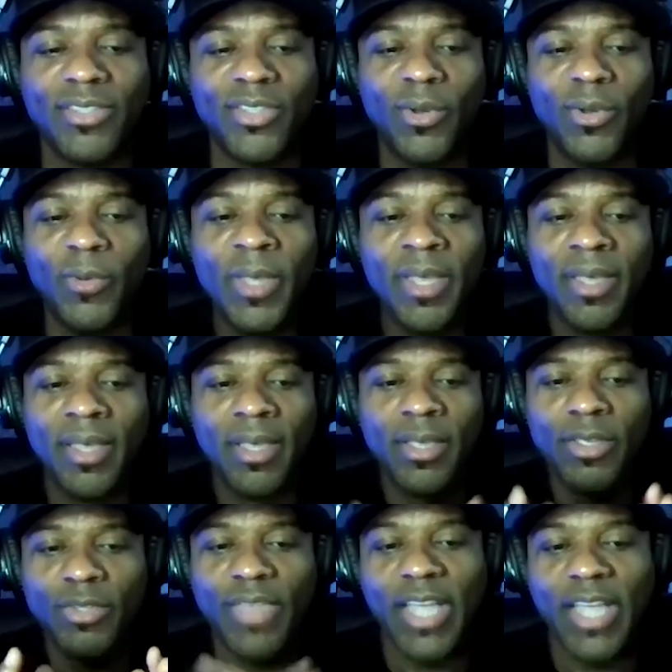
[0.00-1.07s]
So
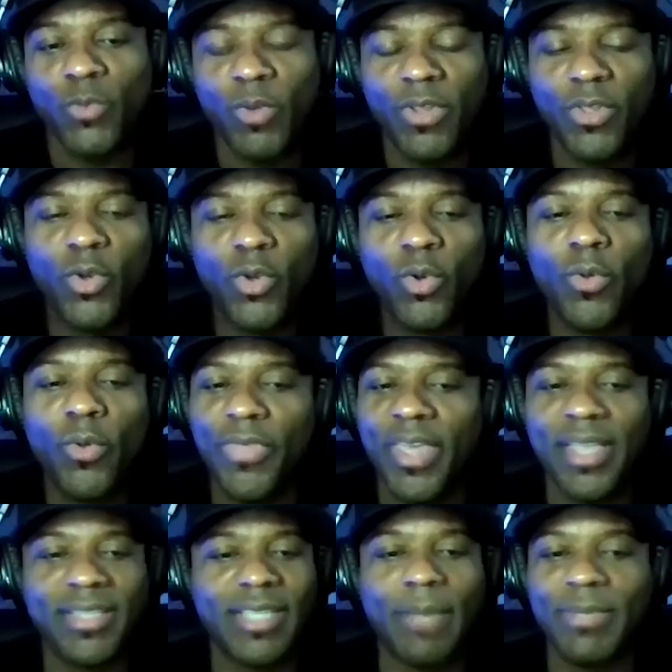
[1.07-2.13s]
that's one of the cool
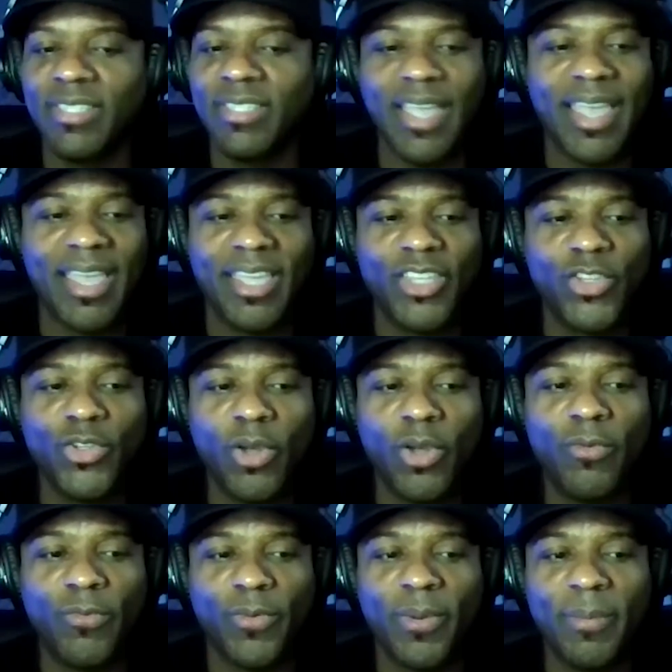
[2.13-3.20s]
things I would say,
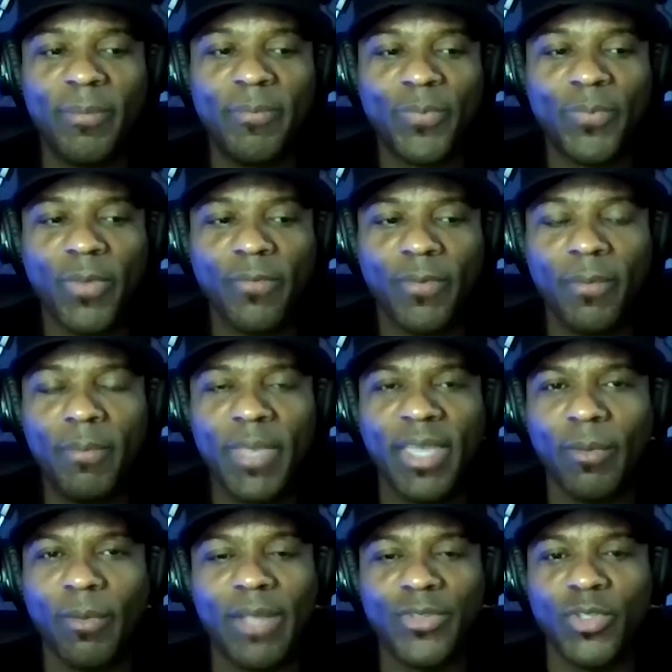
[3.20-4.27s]
from
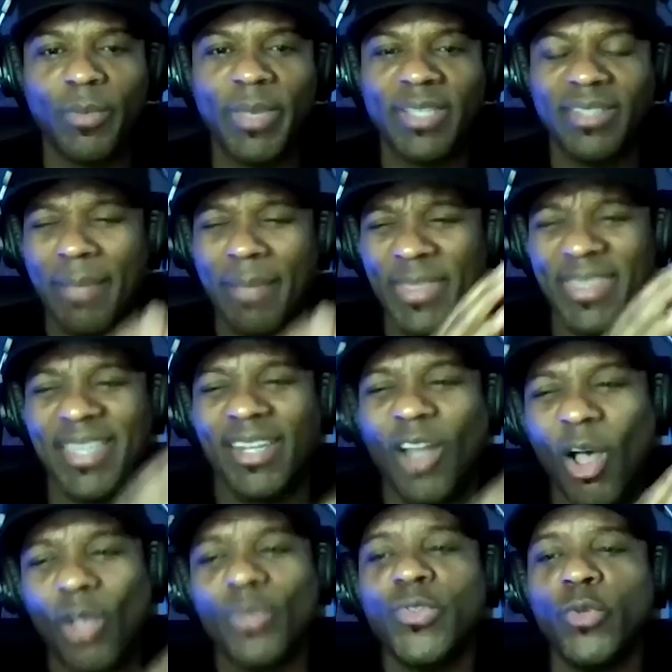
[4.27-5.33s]
being around Sir Mix-a-Lot. But then
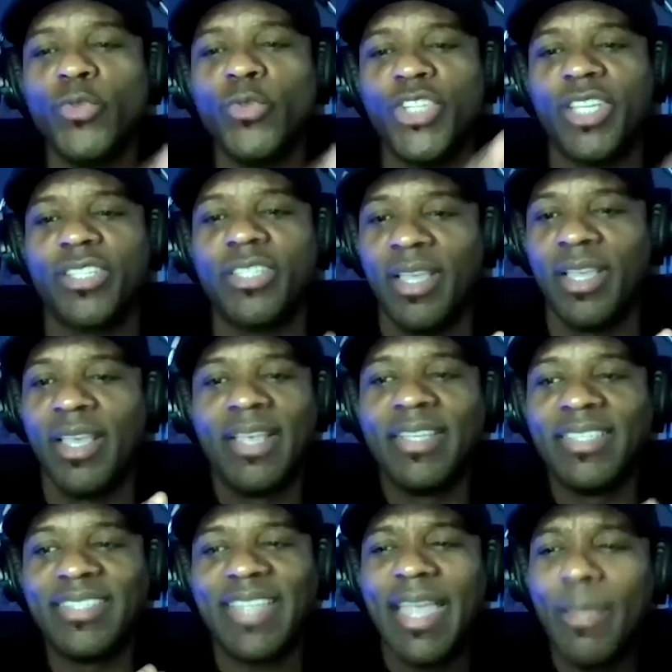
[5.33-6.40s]
also just
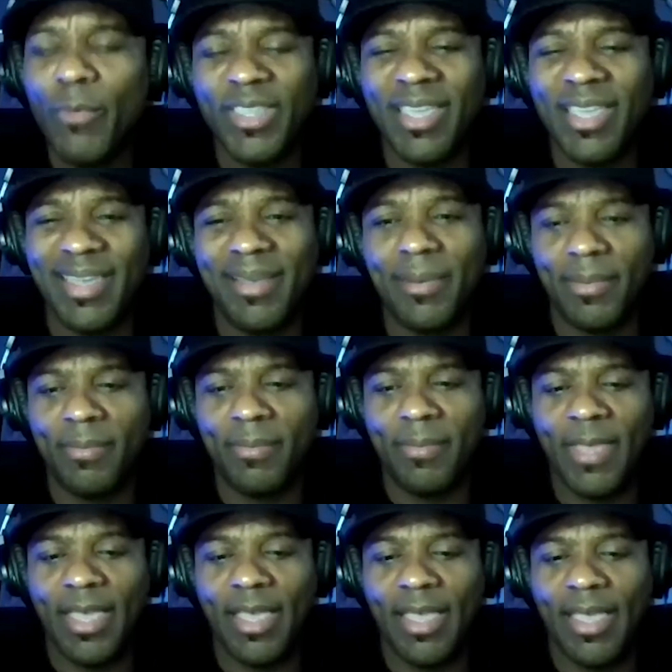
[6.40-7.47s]
same with him,
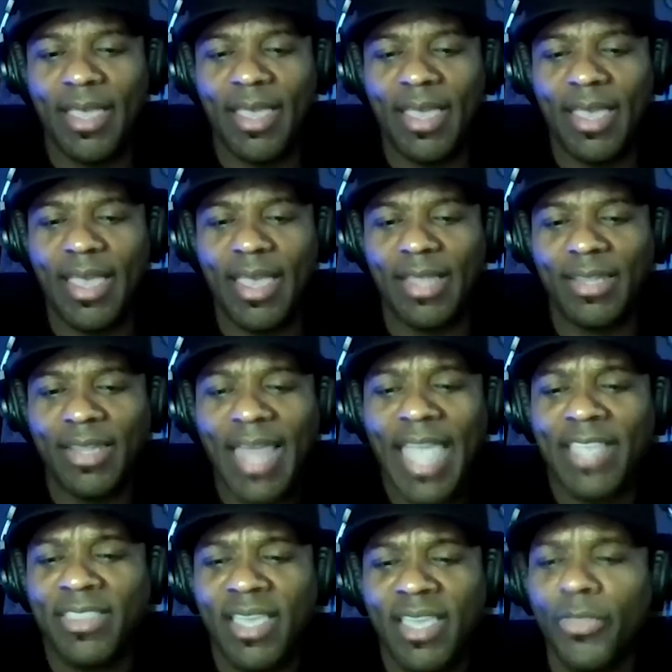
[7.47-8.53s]

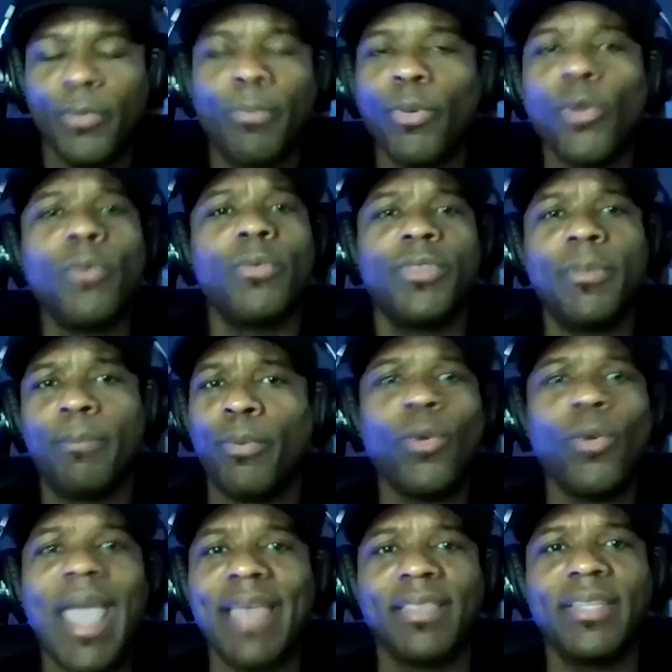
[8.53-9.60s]
like the
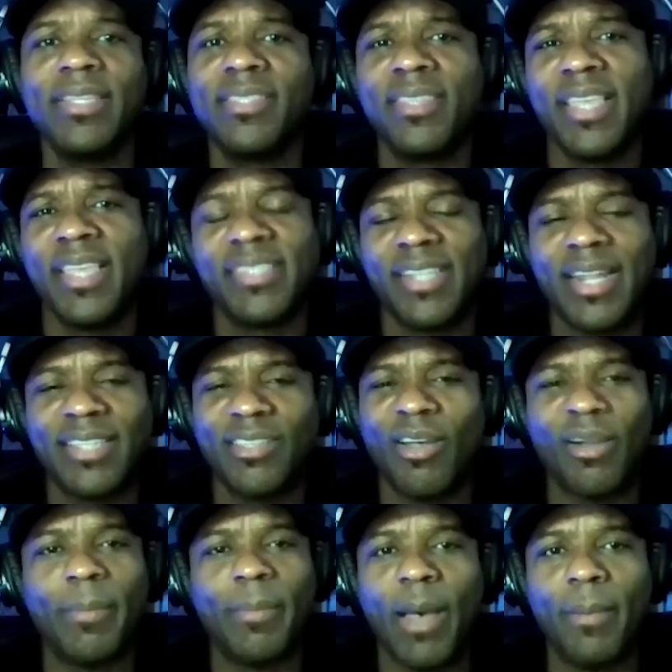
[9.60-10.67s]
pro athletes and things that I
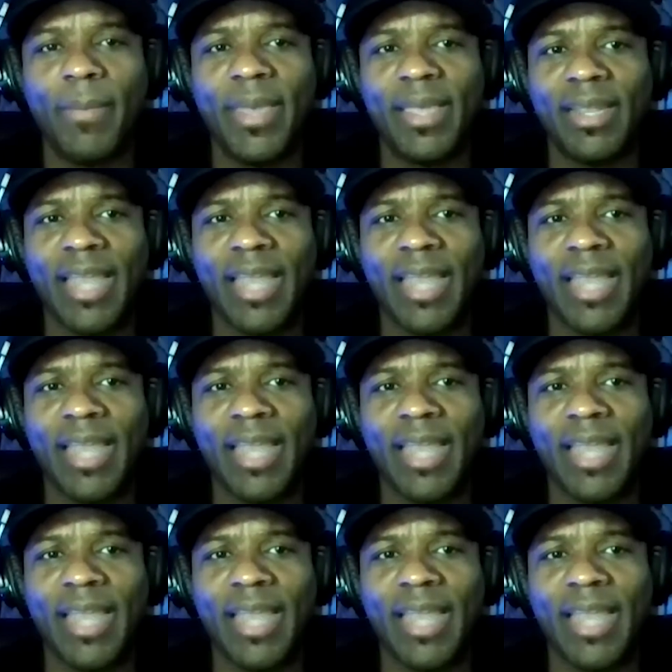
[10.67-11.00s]
talk about, man.